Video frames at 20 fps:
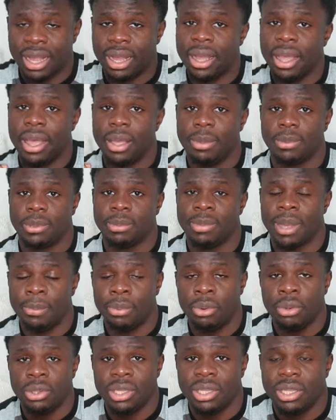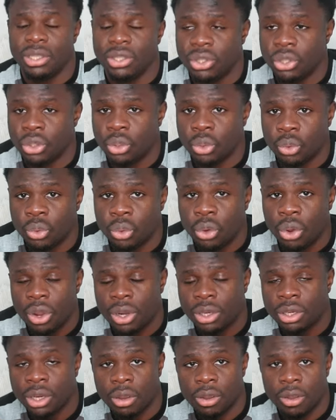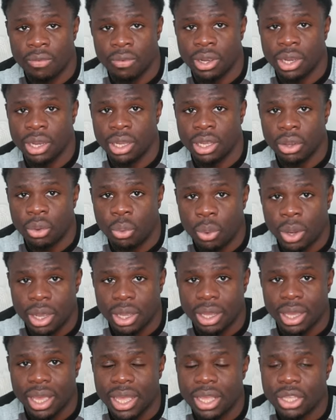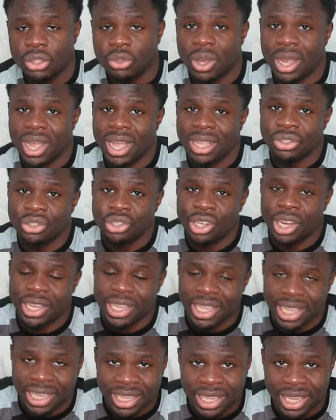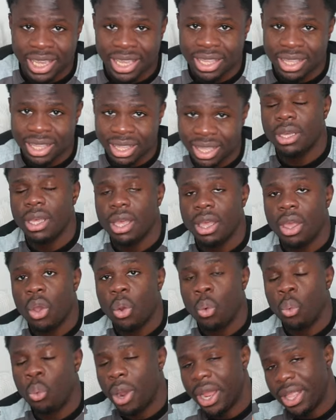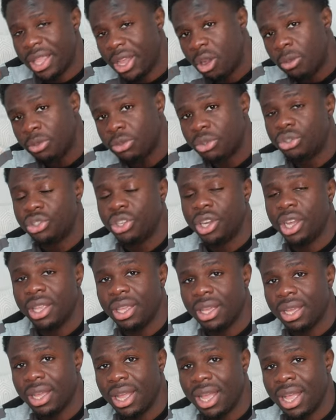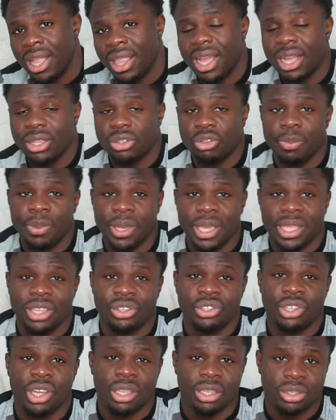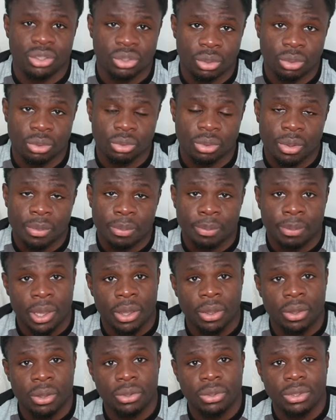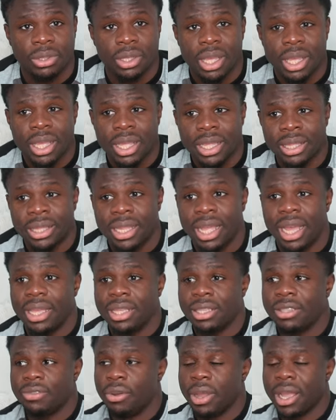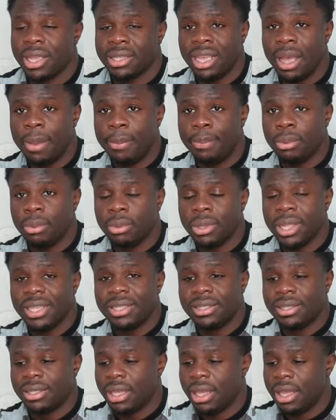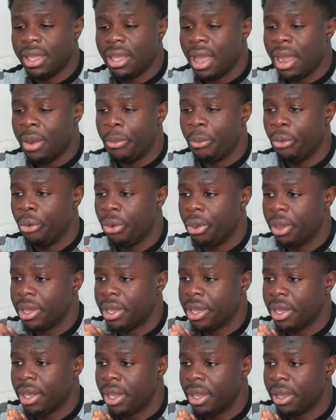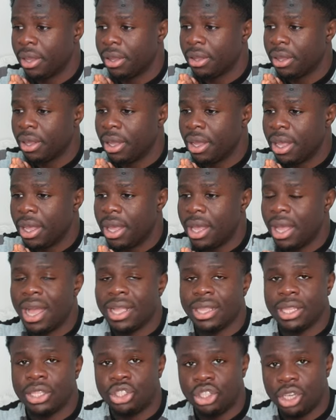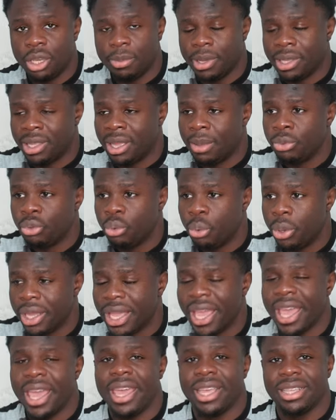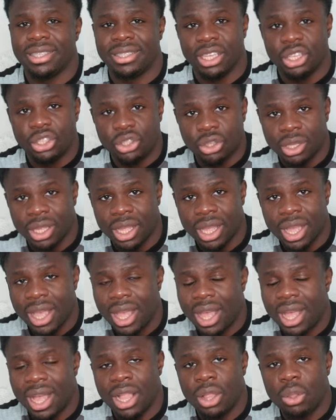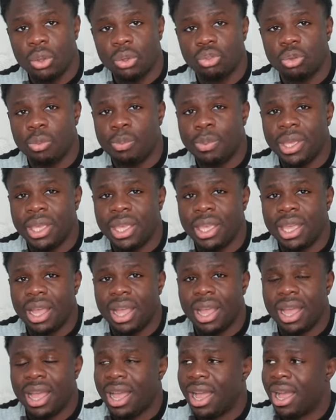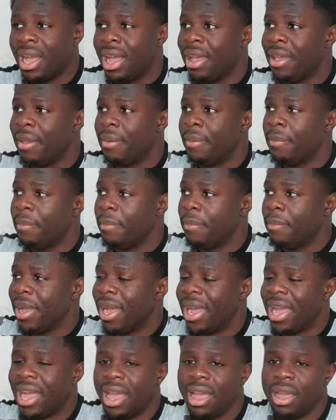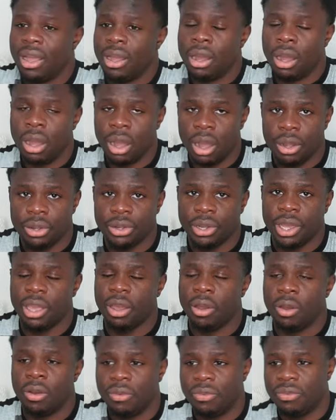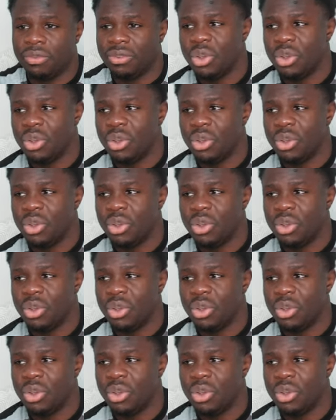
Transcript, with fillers: helps my body to recover really quick so I can train again. When it comes to training, I like to be in a training zone because that is for example, let's say I'm working at the gym and I'm doing a HIIT session. I look to be at a heart rate of